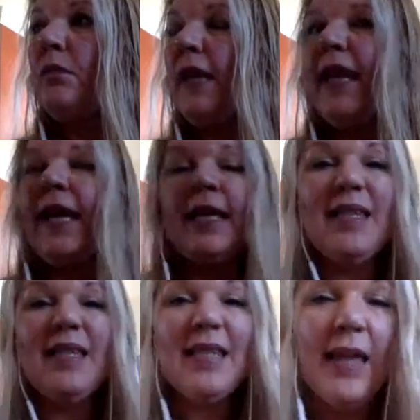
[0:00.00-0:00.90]
Like
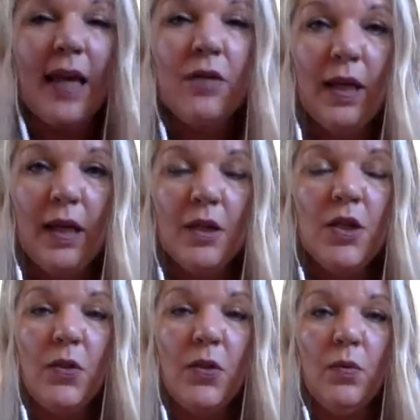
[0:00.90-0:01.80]
it's scary
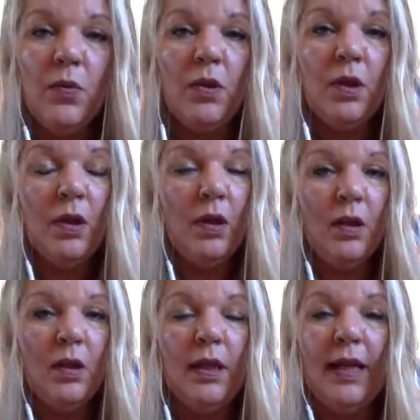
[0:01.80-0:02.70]
to,
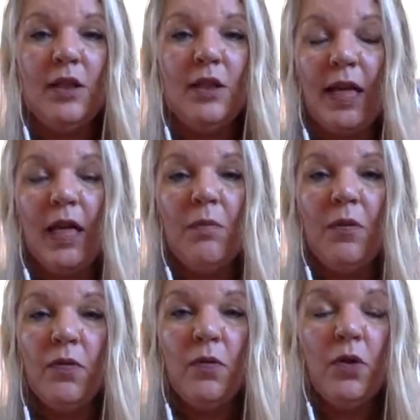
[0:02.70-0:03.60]
like the day
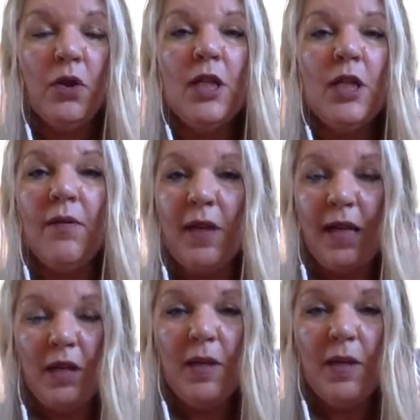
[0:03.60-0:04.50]
before, not having
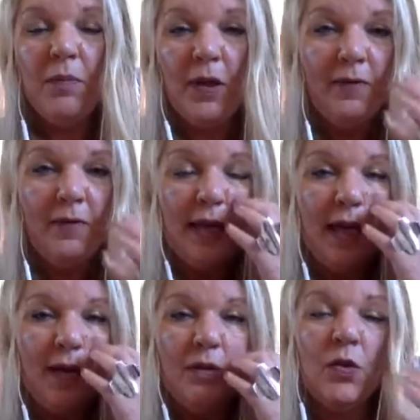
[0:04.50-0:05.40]
any people and
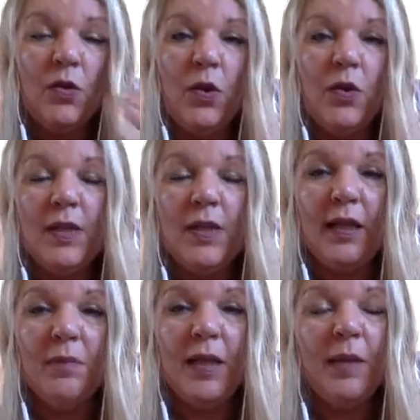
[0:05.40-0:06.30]
thinking you're going to sign
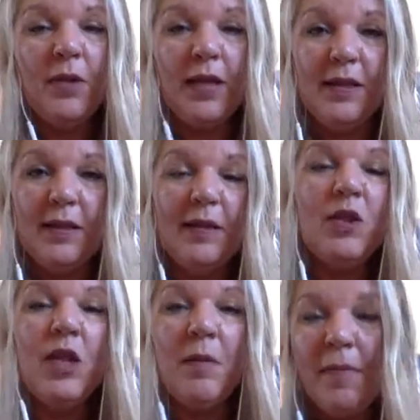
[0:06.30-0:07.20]
up people in.
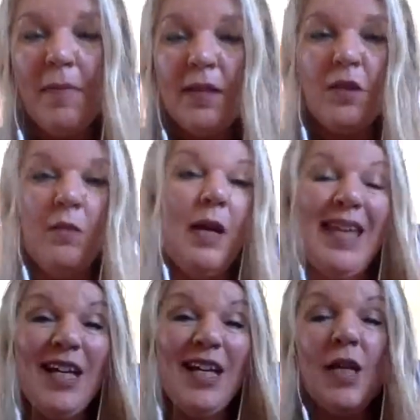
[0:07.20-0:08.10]
So and
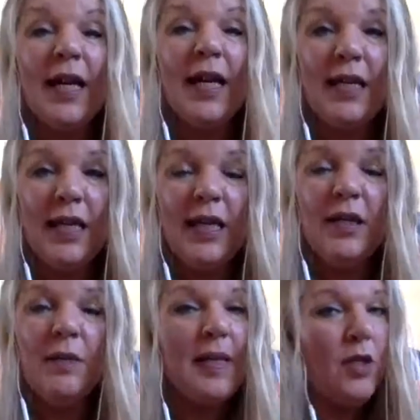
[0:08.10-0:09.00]
actually I can hear
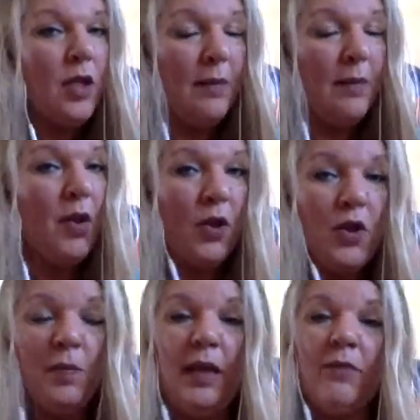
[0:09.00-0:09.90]
the masculine part
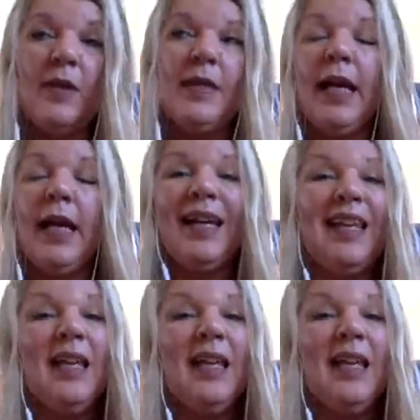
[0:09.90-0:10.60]
of me would say, like,